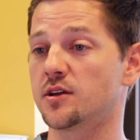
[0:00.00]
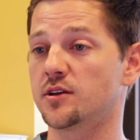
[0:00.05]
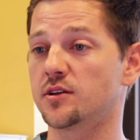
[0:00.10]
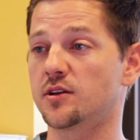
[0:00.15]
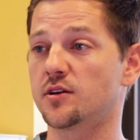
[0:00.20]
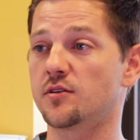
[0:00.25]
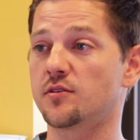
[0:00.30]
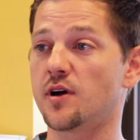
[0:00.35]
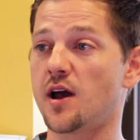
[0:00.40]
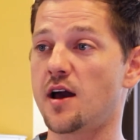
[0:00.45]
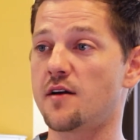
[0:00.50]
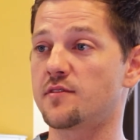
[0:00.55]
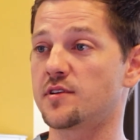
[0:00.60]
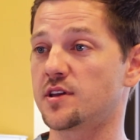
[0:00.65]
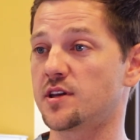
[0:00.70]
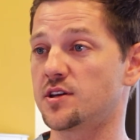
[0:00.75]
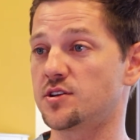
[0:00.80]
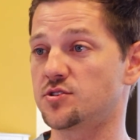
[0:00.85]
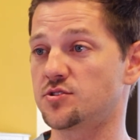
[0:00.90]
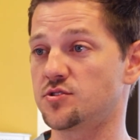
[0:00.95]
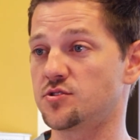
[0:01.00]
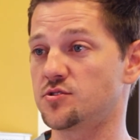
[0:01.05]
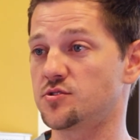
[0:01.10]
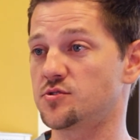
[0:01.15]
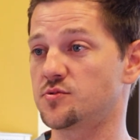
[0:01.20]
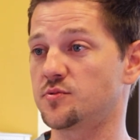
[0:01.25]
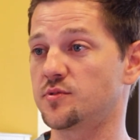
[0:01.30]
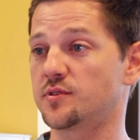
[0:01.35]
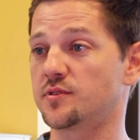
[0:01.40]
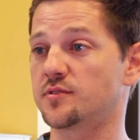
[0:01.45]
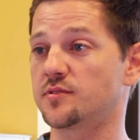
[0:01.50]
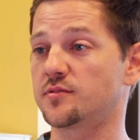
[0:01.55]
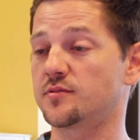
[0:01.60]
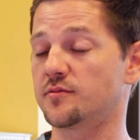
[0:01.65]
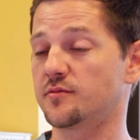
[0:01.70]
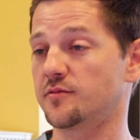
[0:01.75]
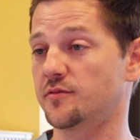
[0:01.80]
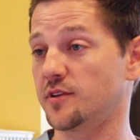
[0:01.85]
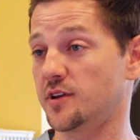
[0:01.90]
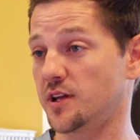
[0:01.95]
you know, having issues with
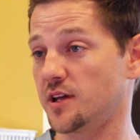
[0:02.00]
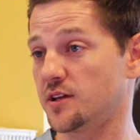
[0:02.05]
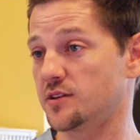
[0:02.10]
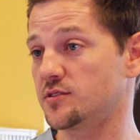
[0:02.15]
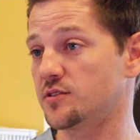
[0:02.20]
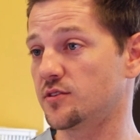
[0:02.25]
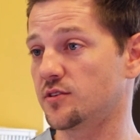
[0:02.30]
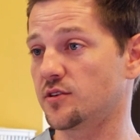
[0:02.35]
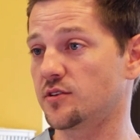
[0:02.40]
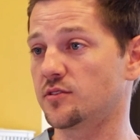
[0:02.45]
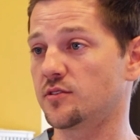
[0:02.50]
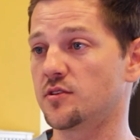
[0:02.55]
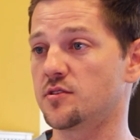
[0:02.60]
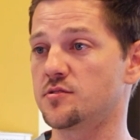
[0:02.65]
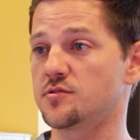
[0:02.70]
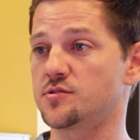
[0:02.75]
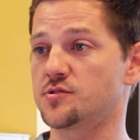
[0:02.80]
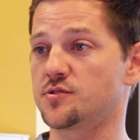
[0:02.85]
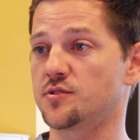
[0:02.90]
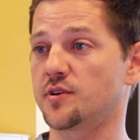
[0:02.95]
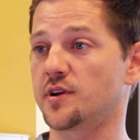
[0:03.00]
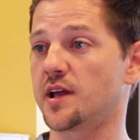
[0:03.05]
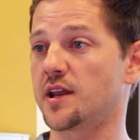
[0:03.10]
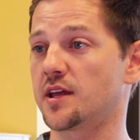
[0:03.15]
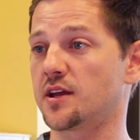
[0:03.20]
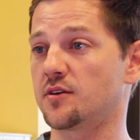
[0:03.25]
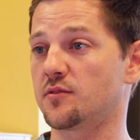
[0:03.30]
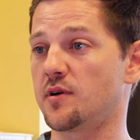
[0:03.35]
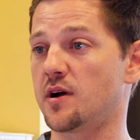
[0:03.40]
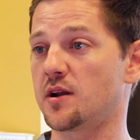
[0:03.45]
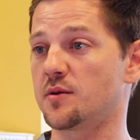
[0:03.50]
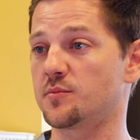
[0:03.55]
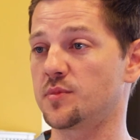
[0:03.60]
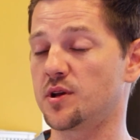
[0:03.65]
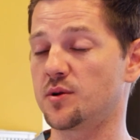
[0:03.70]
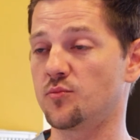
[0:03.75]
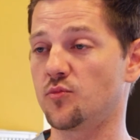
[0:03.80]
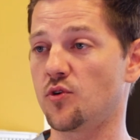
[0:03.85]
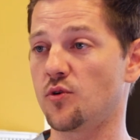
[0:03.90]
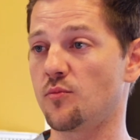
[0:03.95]
fitting into their clothes or getting around and
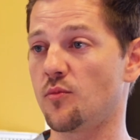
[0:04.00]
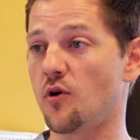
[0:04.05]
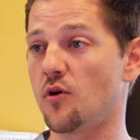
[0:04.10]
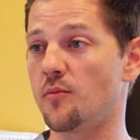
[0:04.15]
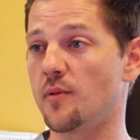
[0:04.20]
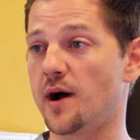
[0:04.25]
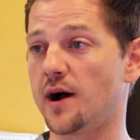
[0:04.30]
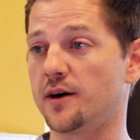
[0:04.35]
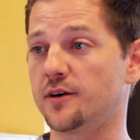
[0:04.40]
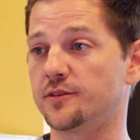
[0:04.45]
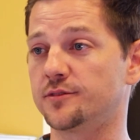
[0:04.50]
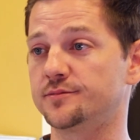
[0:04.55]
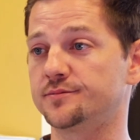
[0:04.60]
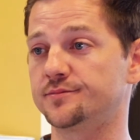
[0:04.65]
being more mobile.